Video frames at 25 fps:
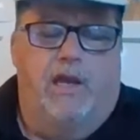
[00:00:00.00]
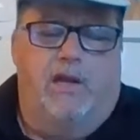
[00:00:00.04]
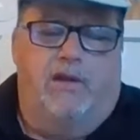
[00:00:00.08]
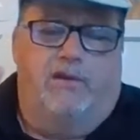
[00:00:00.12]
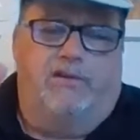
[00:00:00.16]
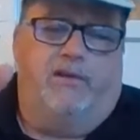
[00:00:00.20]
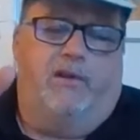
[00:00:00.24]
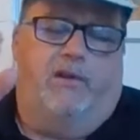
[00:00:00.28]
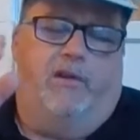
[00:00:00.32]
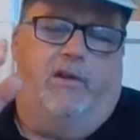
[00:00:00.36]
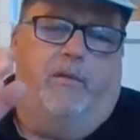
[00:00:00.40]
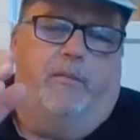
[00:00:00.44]

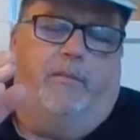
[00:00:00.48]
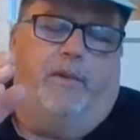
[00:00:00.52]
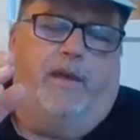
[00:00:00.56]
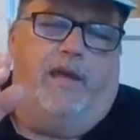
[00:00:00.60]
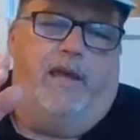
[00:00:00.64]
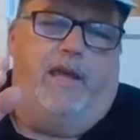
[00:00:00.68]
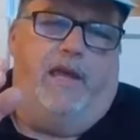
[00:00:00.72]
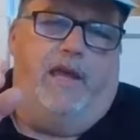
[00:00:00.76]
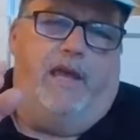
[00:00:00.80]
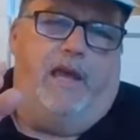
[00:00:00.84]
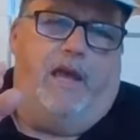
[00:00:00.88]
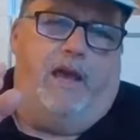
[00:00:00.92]
So there'll
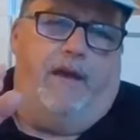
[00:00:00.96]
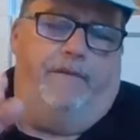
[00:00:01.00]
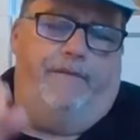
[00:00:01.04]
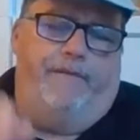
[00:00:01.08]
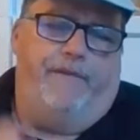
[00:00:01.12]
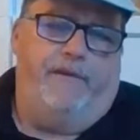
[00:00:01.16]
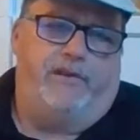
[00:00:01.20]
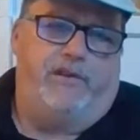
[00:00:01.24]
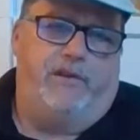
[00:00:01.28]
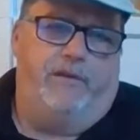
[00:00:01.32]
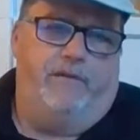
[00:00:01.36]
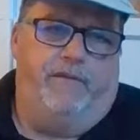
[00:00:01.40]
be a
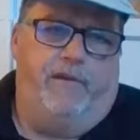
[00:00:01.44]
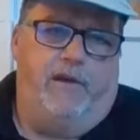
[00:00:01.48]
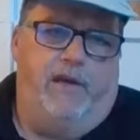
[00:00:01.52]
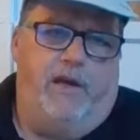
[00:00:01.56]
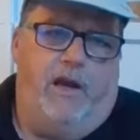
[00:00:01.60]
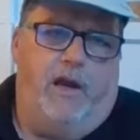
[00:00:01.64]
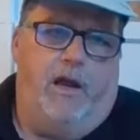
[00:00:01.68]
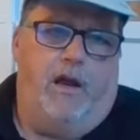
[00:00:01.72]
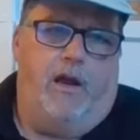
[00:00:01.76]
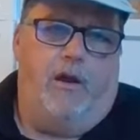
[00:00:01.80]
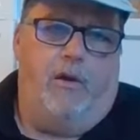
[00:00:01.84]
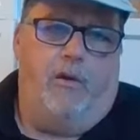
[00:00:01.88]
fishing
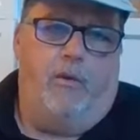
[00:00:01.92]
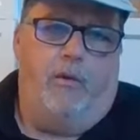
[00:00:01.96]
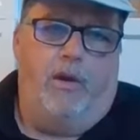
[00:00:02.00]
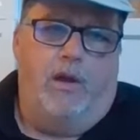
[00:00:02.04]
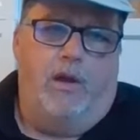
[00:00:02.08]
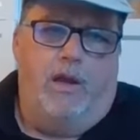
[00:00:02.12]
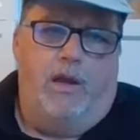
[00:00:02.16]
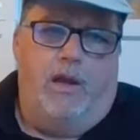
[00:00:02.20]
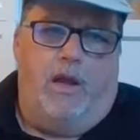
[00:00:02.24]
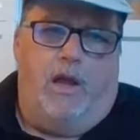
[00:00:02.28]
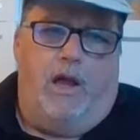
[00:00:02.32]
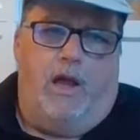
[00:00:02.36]
video,
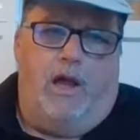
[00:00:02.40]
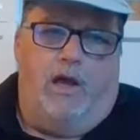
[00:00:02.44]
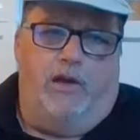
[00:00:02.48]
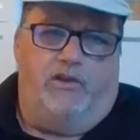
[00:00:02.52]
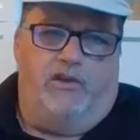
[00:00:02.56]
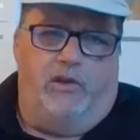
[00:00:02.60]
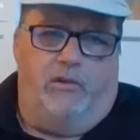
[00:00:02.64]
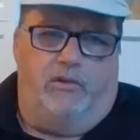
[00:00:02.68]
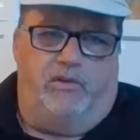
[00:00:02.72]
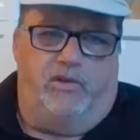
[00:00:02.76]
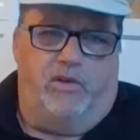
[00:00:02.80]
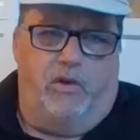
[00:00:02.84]
a
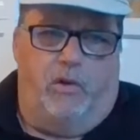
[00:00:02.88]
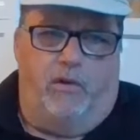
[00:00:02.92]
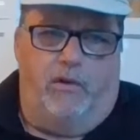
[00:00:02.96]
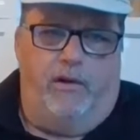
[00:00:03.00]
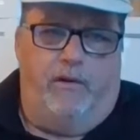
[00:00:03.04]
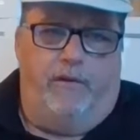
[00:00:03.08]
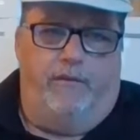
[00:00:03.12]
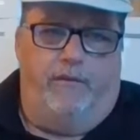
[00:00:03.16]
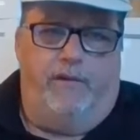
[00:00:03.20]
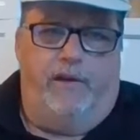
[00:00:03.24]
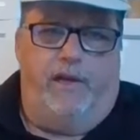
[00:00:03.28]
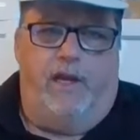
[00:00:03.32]

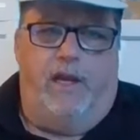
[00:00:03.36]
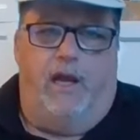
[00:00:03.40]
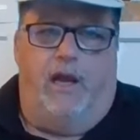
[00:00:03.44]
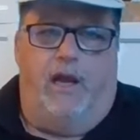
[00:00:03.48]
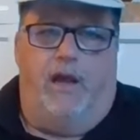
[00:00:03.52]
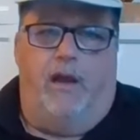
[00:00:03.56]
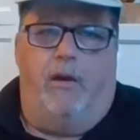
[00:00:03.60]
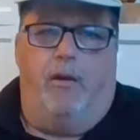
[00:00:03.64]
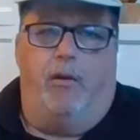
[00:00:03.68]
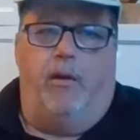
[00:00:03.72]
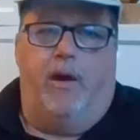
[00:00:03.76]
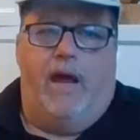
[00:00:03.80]
tutorial
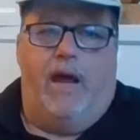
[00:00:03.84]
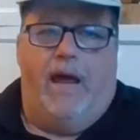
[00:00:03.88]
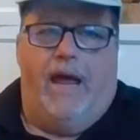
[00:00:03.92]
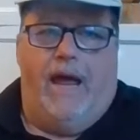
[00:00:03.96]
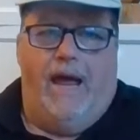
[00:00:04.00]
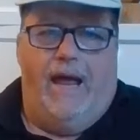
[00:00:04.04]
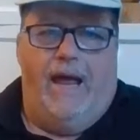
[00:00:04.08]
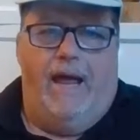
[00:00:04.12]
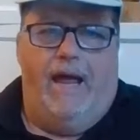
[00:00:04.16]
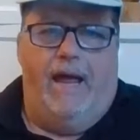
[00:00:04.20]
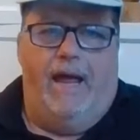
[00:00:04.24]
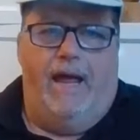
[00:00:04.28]
video,
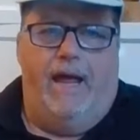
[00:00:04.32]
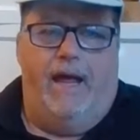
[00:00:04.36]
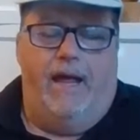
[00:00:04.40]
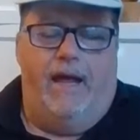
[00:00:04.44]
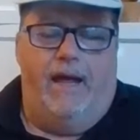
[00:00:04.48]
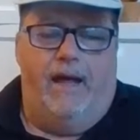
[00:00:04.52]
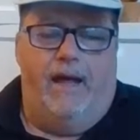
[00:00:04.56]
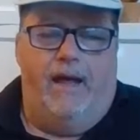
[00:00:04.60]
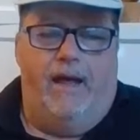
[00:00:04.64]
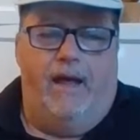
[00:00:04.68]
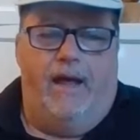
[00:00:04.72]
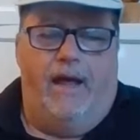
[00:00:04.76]

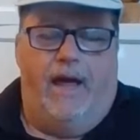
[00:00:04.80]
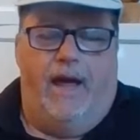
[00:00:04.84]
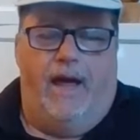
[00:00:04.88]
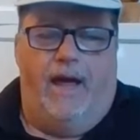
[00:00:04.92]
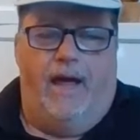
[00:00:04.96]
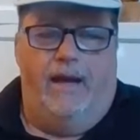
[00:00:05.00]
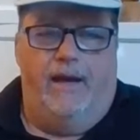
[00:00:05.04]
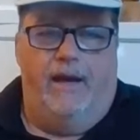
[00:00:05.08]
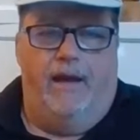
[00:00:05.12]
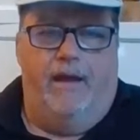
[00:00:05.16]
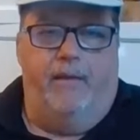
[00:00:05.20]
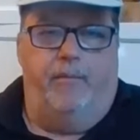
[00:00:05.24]

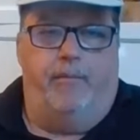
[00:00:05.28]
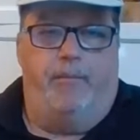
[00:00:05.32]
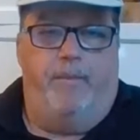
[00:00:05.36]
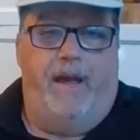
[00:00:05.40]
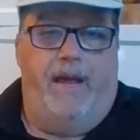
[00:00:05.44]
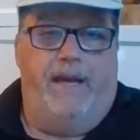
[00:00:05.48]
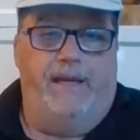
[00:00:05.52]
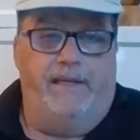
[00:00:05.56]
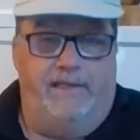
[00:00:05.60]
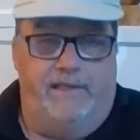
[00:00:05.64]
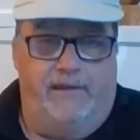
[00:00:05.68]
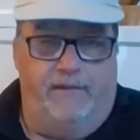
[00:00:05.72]
and a
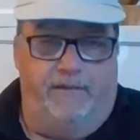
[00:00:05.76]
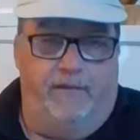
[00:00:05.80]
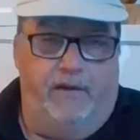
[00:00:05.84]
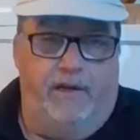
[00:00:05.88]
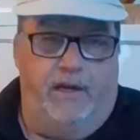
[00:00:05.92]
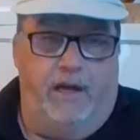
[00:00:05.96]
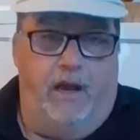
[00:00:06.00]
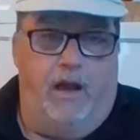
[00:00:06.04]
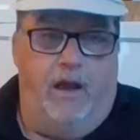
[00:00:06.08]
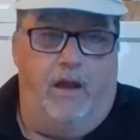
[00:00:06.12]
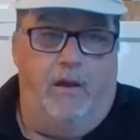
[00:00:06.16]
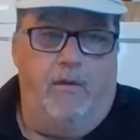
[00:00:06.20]
painting
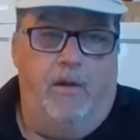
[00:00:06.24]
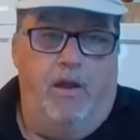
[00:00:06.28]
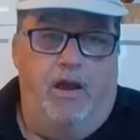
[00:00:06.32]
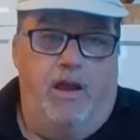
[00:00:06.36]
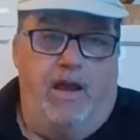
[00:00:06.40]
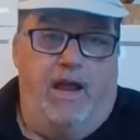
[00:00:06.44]
video.